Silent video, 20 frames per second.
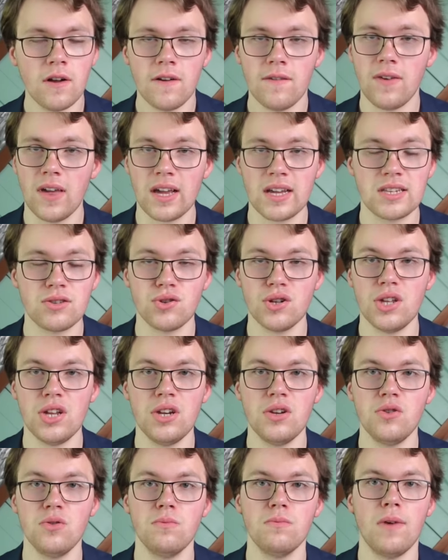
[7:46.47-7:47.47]
Vegas really
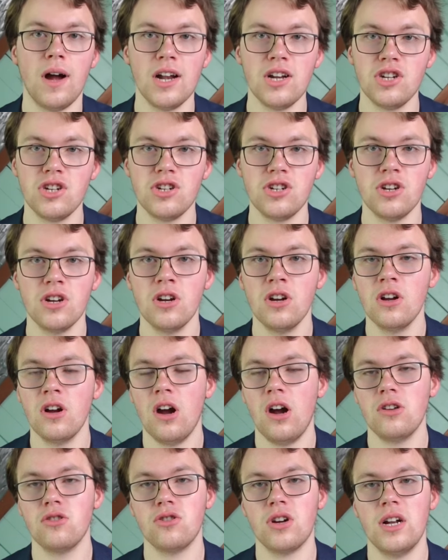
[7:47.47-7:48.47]
didn't do much
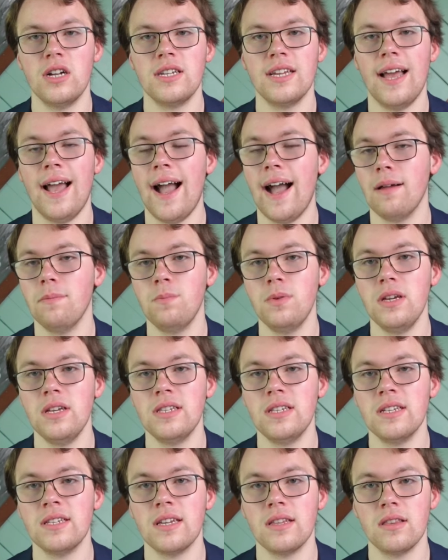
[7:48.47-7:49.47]
on trying to add
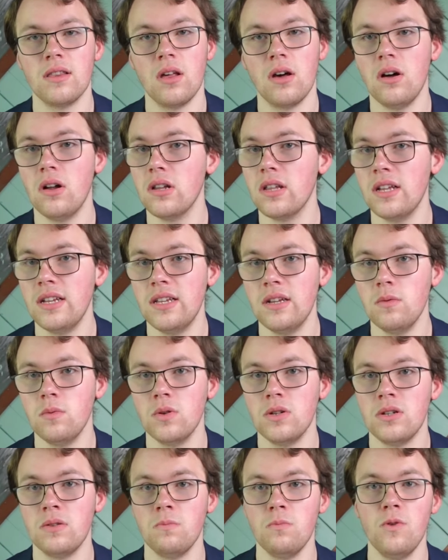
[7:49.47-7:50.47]
pieces, and all they did
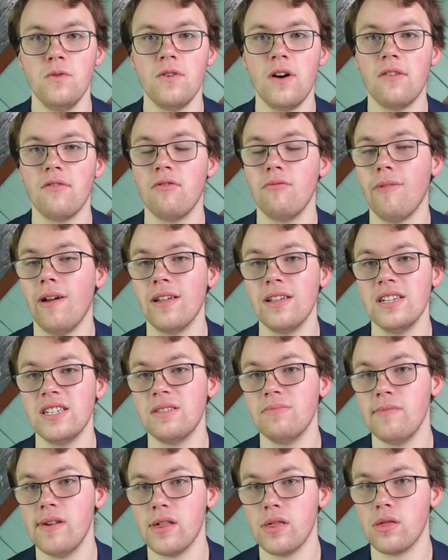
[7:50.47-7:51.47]
was move on from Reilly
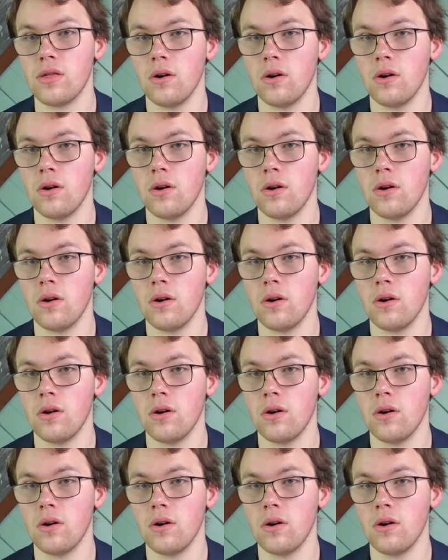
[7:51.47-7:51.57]
Smith.